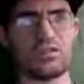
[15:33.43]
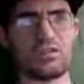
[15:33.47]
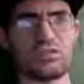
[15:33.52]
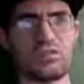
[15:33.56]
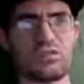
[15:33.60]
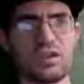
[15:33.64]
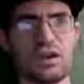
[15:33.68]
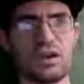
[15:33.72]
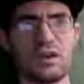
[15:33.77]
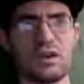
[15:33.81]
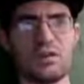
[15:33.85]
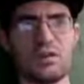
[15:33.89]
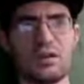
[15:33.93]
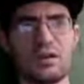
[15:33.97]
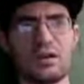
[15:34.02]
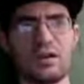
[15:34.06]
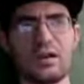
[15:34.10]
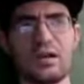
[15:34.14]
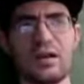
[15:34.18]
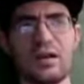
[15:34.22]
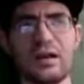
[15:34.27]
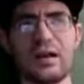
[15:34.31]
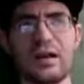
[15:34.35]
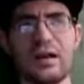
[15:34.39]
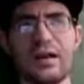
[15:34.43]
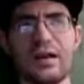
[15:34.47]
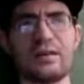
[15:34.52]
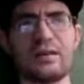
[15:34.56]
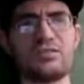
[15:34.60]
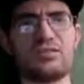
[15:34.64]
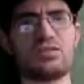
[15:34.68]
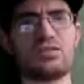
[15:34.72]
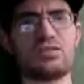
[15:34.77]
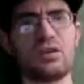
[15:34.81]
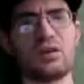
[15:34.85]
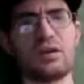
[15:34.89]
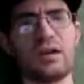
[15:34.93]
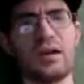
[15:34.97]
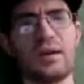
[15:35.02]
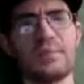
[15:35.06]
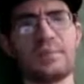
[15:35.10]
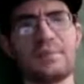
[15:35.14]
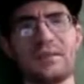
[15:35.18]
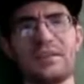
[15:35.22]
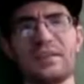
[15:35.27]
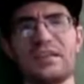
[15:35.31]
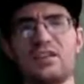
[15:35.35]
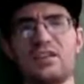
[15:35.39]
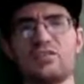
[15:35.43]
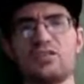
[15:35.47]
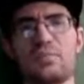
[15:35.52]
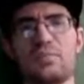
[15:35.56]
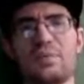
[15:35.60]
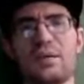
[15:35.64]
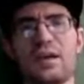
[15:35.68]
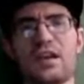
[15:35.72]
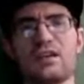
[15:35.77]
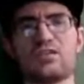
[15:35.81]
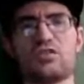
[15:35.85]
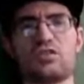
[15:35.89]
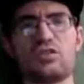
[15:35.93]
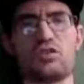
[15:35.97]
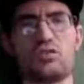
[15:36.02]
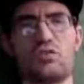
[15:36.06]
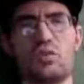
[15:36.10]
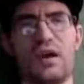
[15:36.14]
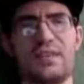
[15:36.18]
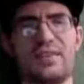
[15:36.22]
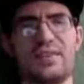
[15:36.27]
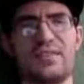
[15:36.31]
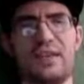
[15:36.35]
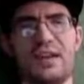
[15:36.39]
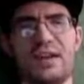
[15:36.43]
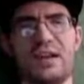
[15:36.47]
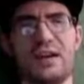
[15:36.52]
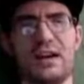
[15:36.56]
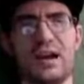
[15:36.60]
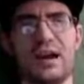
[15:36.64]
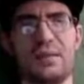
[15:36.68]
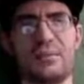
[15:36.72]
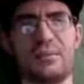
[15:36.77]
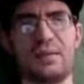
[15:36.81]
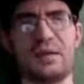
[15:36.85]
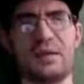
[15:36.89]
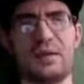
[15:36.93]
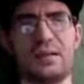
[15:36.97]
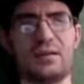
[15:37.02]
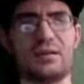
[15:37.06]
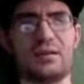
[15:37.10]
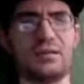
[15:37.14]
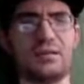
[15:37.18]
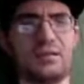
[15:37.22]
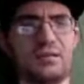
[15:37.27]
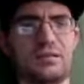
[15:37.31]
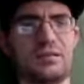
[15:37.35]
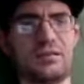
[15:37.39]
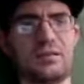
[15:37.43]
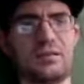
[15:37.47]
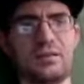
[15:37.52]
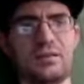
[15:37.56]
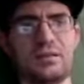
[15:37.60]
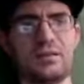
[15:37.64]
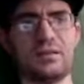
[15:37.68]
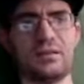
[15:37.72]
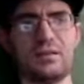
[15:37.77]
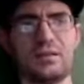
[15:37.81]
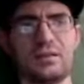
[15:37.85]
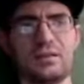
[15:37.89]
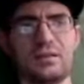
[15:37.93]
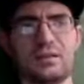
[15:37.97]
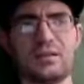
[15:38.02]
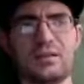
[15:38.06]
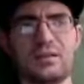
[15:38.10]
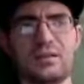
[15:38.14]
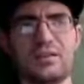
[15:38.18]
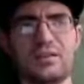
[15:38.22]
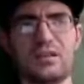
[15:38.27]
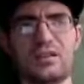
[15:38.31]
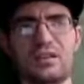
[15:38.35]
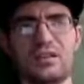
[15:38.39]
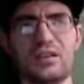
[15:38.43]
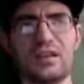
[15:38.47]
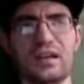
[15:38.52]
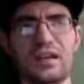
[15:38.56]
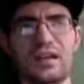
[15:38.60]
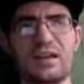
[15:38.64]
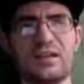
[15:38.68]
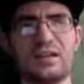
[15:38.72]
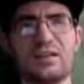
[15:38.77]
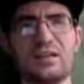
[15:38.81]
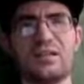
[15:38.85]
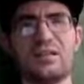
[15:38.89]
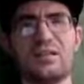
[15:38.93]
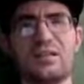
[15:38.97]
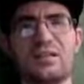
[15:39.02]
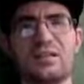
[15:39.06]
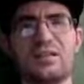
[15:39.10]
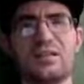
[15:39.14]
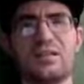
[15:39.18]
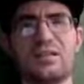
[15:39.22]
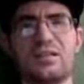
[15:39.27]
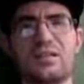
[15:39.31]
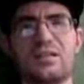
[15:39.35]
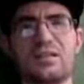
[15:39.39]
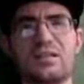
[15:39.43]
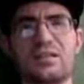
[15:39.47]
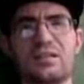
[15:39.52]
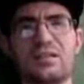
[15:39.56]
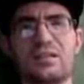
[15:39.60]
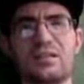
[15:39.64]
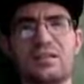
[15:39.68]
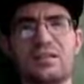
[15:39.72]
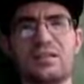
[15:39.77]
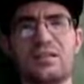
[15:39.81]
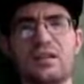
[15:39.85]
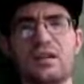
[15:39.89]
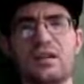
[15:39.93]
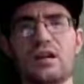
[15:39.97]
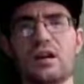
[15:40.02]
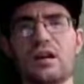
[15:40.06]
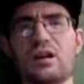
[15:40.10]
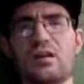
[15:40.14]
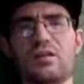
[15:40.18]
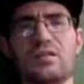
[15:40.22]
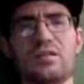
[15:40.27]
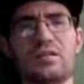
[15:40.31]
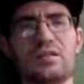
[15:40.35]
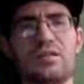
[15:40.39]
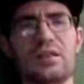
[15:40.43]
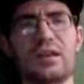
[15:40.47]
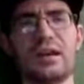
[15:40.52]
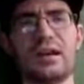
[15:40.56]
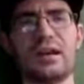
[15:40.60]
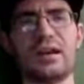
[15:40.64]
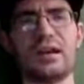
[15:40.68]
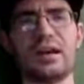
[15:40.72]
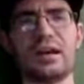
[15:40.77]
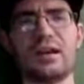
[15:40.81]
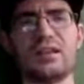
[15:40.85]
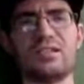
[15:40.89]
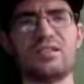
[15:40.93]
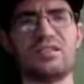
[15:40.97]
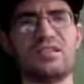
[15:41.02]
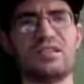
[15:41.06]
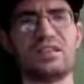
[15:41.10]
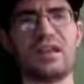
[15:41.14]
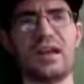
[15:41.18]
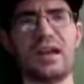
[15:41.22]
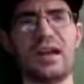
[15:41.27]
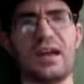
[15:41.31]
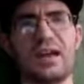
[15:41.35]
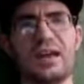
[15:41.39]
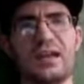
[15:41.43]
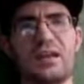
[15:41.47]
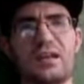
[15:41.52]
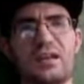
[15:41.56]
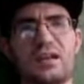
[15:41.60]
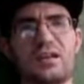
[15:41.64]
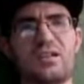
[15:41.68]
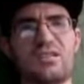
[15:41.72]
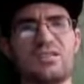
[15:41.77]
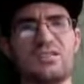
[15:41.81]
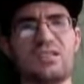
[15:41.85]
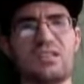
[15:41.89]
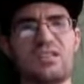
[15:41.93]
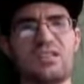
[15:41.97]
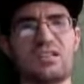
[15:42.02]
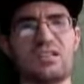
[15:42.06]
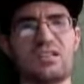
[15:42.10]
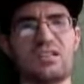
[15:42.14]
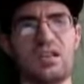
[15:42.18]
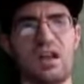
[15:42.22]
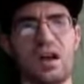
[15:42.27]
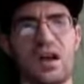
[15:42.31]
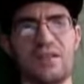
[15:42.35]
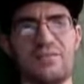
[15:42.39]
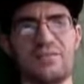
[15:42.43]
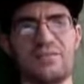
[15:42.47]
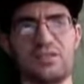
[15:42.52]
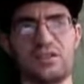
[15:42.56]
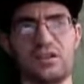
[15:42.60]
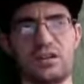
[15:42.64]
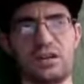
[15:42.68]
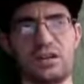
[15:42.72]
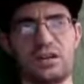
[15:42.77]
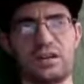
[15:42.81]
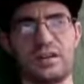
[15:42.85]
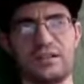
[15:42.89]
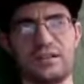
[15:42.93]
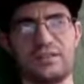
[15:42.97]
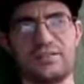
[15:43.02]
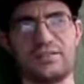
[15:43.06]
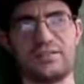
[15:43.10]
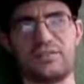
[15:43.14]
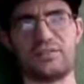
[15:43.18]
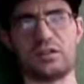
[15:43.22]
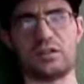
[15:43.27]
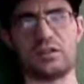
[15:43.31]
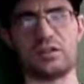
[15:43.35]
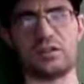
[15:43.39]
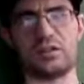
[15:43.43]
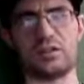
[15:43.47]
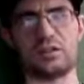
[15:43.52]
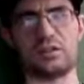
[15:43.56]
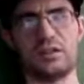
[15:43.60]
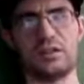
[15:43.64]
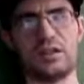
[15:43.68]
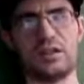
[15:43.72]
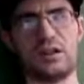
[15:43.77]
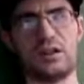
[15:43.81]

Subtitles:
So, so I mean, there's a picture right there. I mean, like, I gotta say, it says a lot for